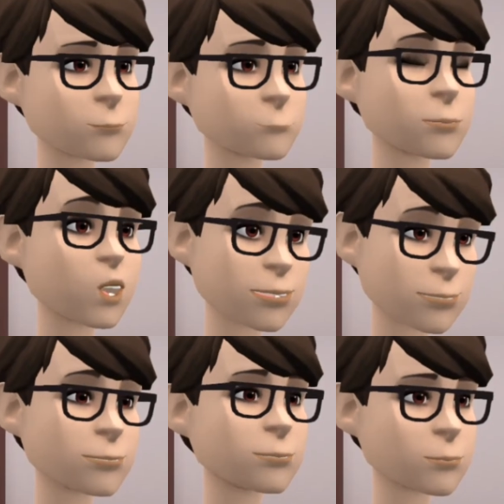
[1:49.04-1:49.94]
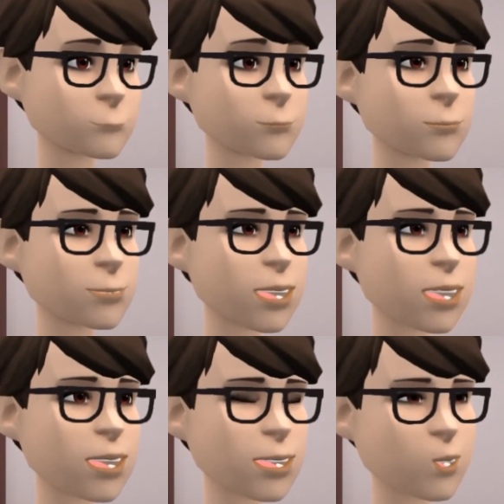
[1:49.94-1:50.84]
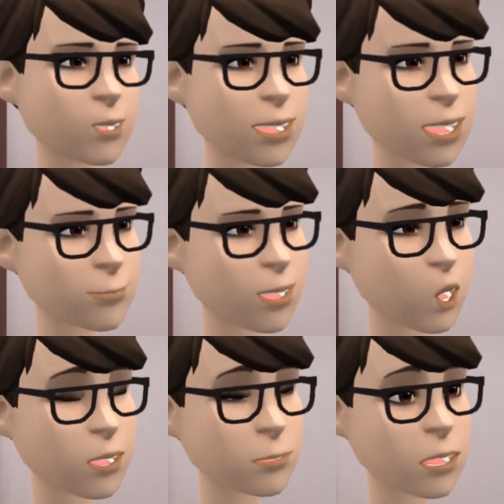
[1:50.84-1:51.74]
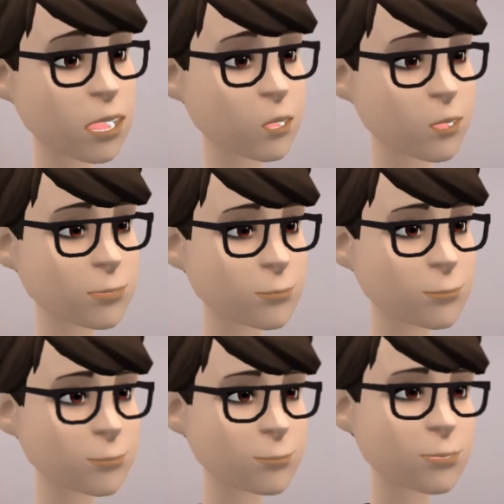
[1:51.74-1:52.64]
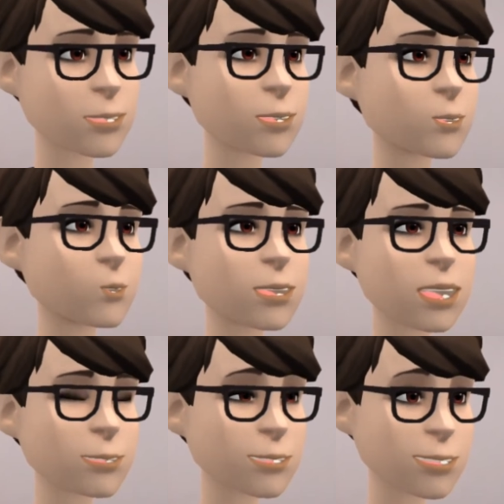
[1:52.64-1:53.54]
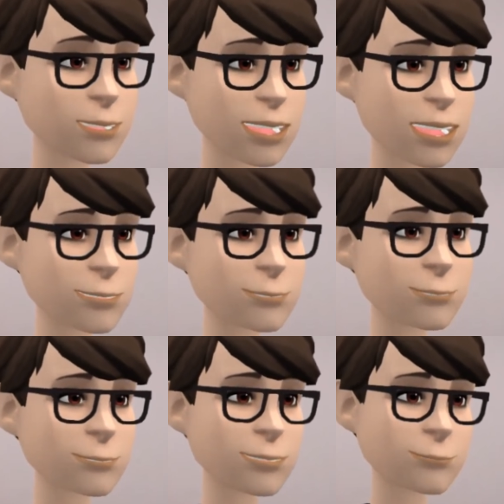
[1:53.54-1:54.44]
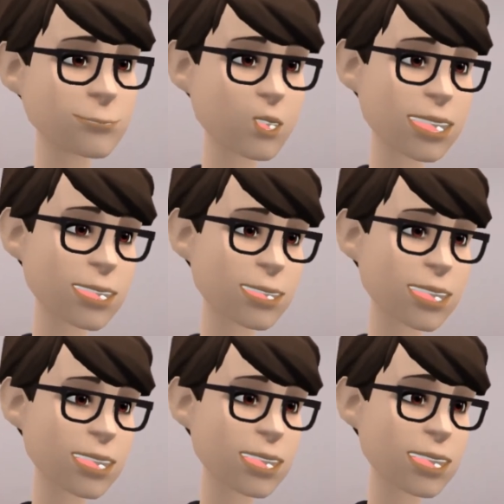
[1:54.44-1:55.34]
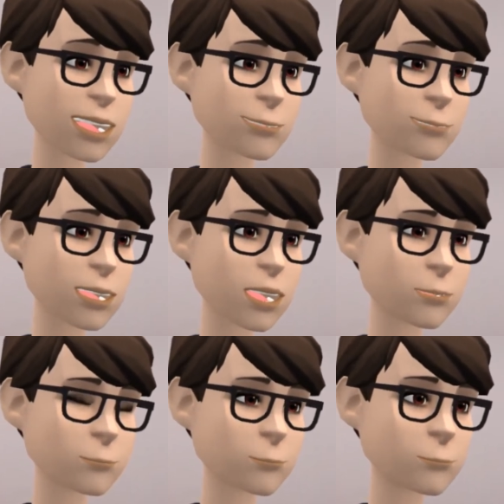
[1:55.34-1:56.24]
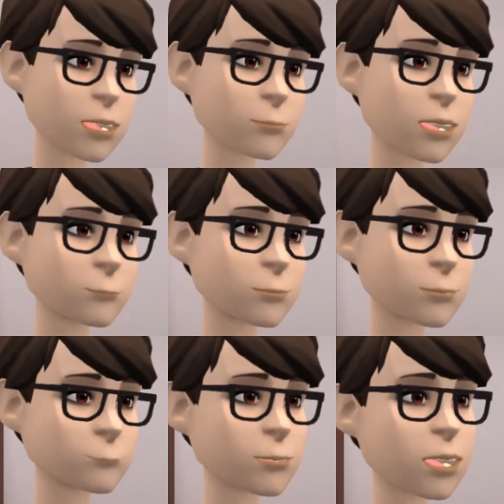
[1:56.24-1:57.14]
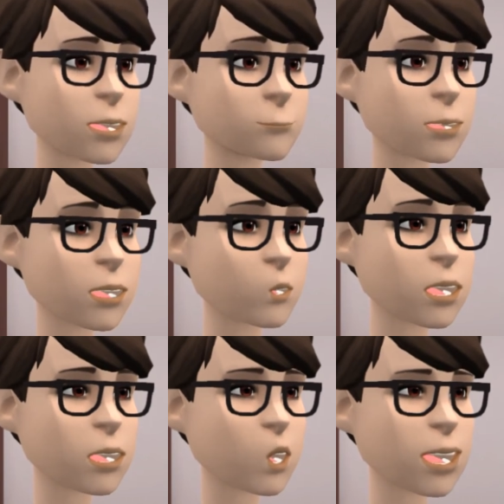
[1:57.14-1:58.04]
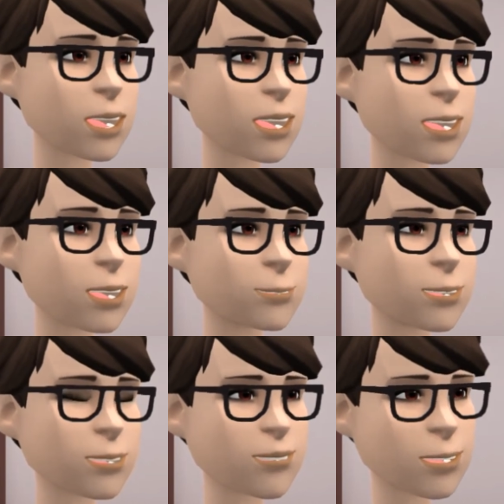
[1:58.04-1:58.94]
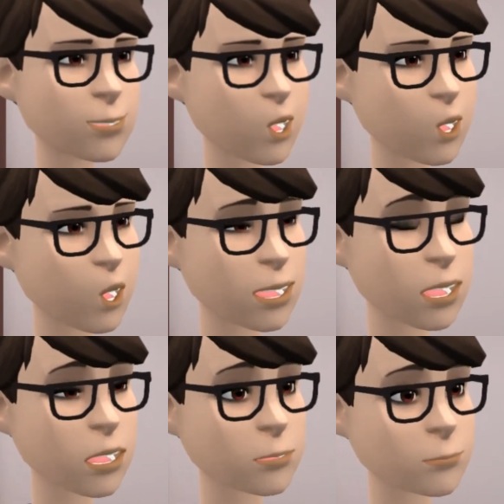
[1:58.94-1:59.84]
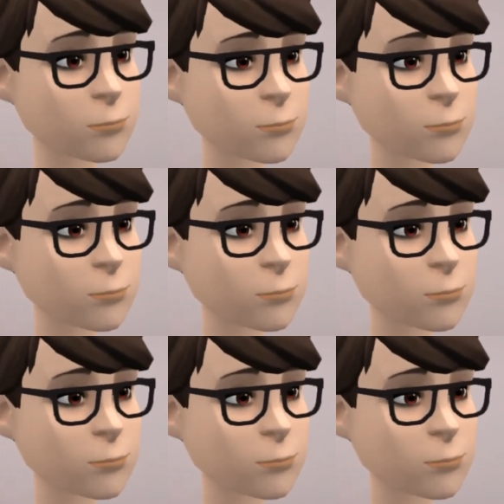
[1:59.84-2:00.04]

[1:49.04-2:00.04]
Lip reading: Yes. Back then, the reason why I chose this room was, well, because I was homeless. But I was getting ready to move into my own apartment. I didn't have to worry about where my next place to sleep would be.